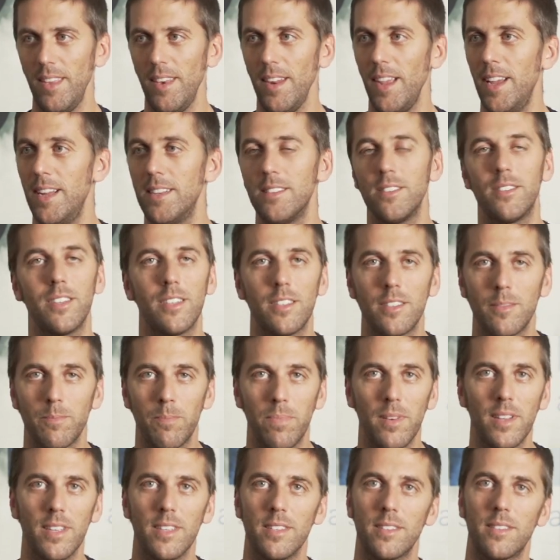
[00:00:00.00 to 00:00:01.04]
and just
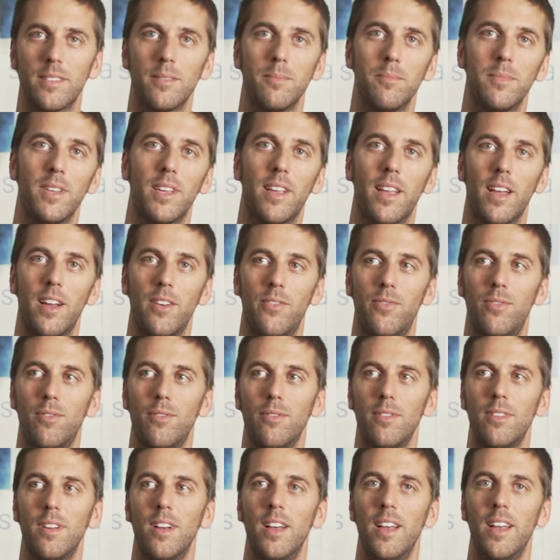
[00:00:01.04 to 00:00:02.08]
please be
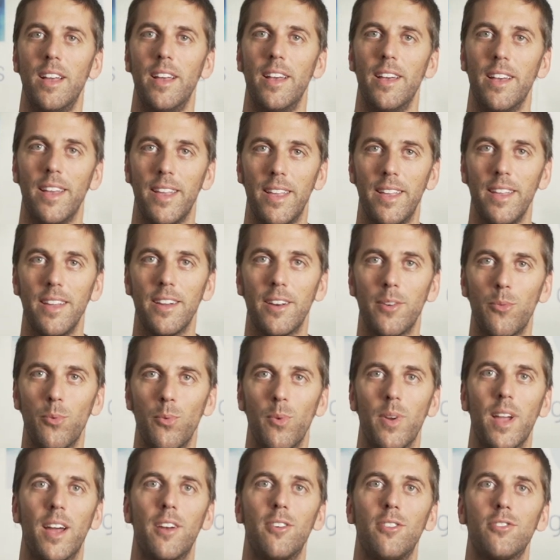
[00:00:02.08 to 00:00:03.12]
careful. Here
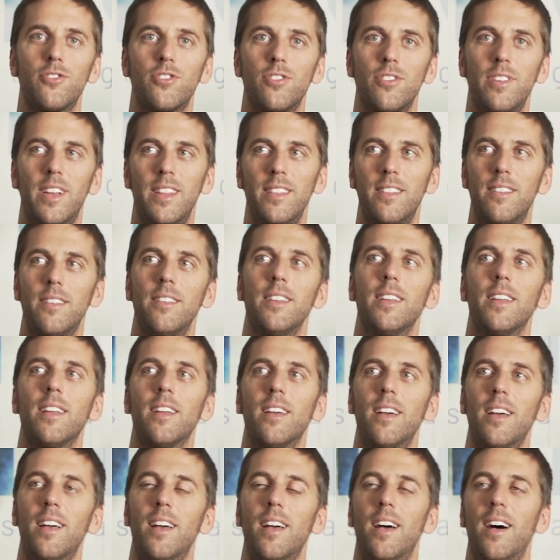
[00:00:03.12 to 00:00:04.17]
we are also
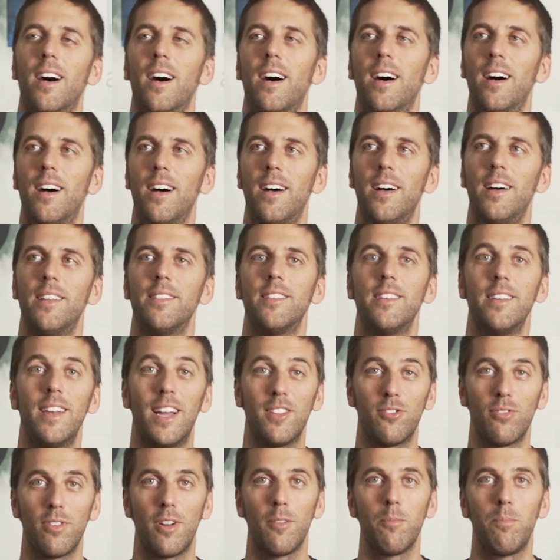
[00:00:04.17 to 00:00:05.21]
entering the
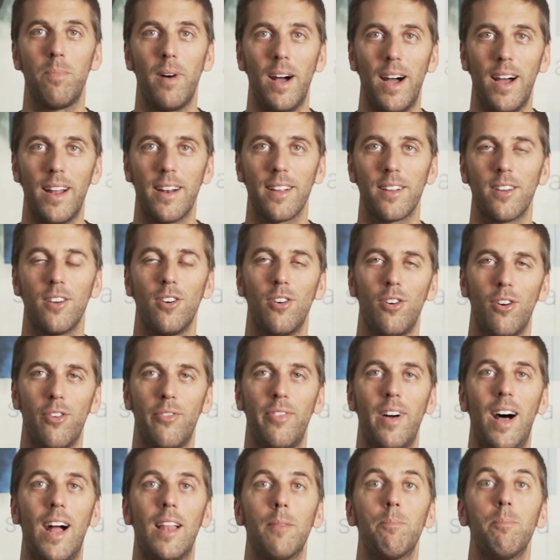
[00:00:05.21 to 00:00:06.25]
natural park of
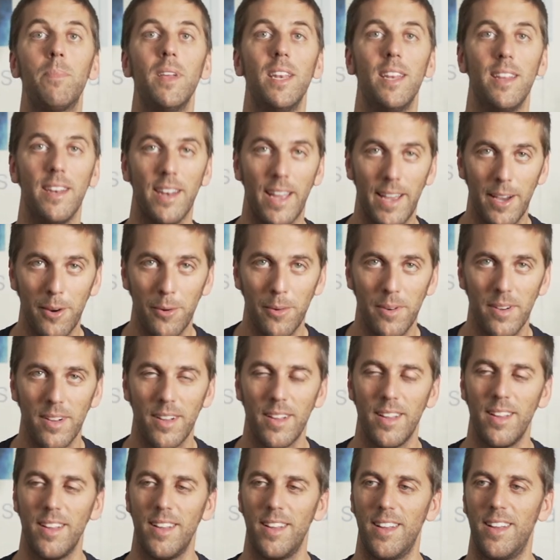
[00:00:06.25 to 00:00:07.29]
Alt Pirineu,
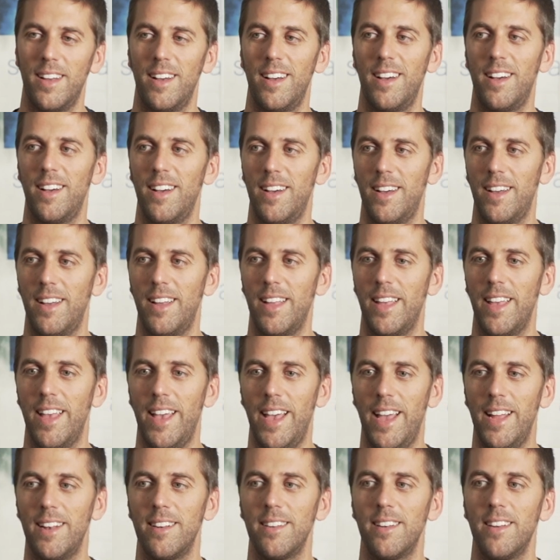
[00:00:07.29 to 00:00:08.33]

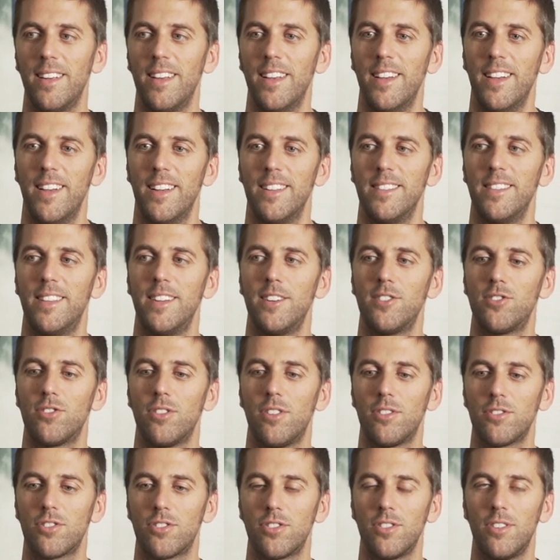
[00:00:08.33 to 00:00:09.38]
and there's
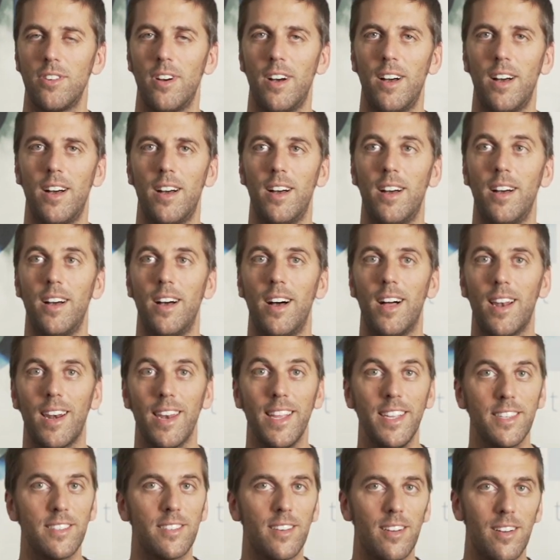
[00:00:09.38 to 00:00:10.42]
also a
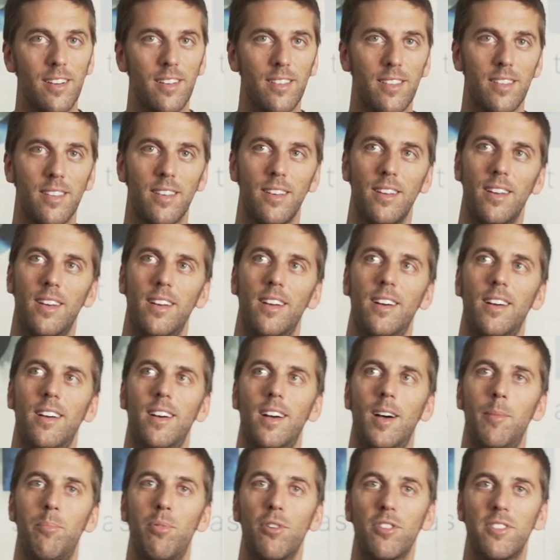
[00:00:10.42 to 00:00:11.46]
lizard,
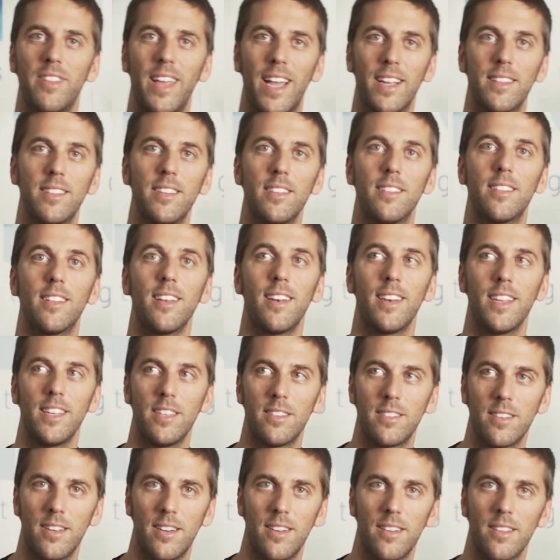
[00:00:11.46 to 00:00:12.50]
a protected
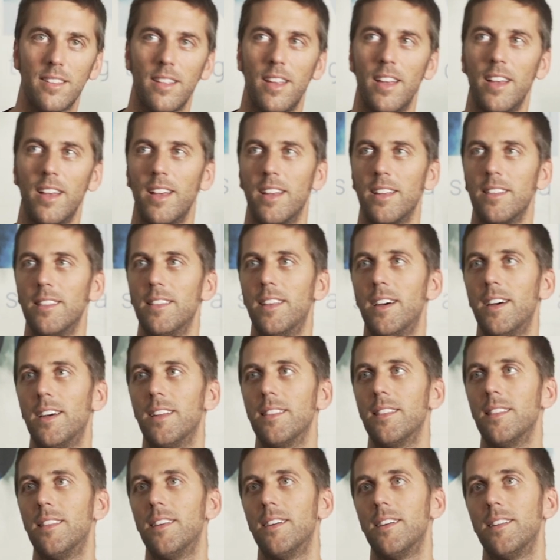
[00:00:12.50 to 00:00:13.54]
lizard,
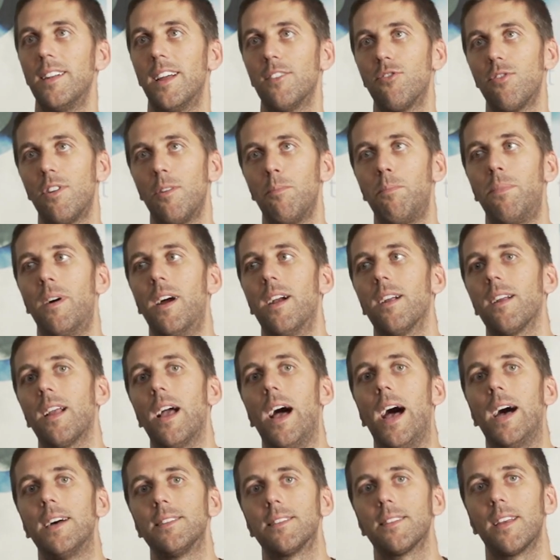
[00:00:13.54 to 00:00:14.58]
that the natural park
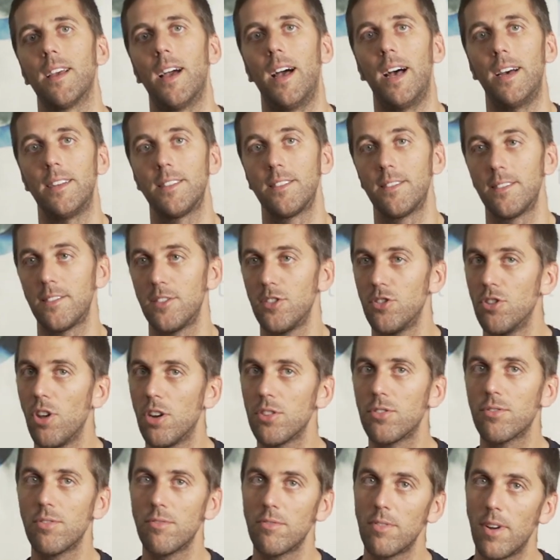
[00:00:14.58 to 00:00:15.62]
asks us
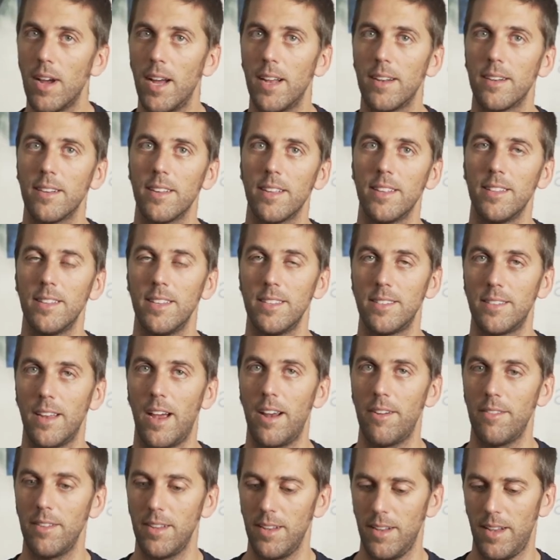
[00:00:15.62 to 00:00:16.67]
not to run in this
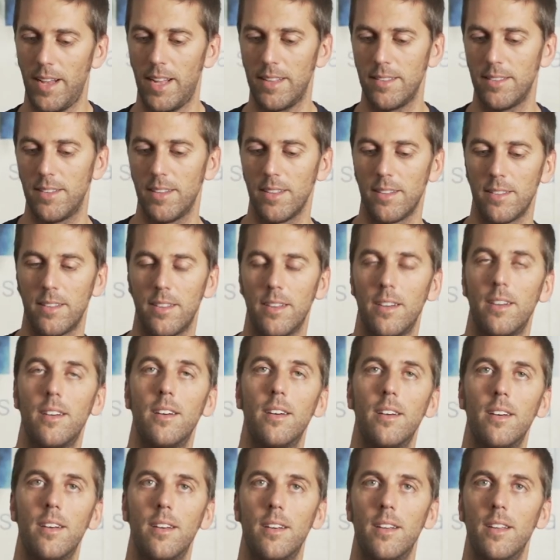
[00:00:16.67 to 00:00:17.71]
area until
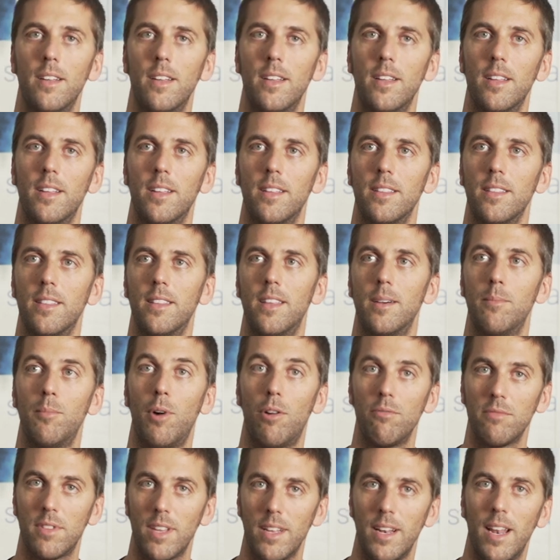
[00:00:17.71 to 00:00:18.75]
the
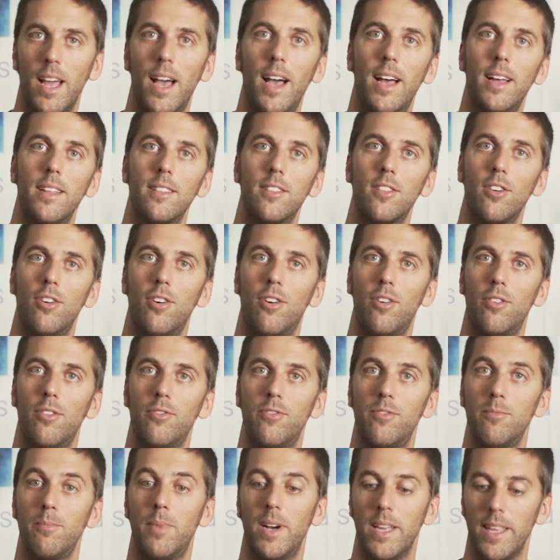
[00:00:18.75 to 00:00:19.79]
mountain hut
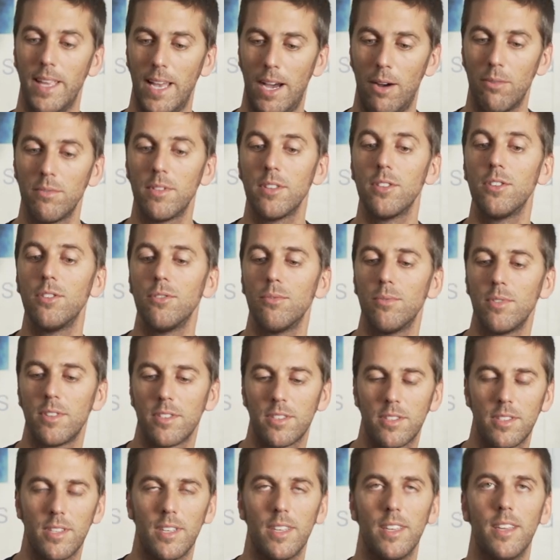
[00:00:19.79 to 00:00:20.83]
of Baiau that you will
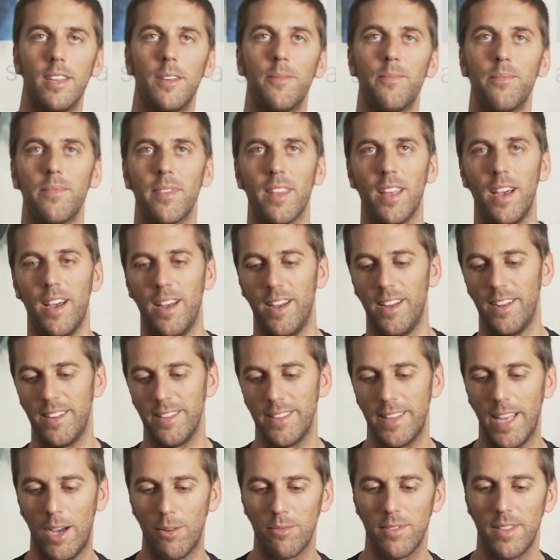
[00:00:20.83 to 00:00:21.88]
see
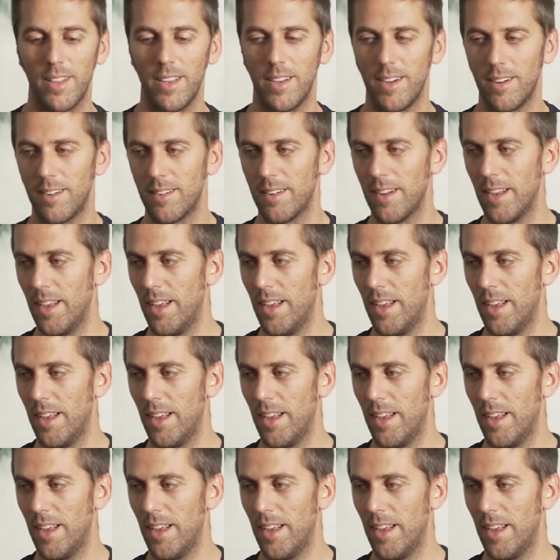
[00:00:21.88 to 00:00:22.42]
down there.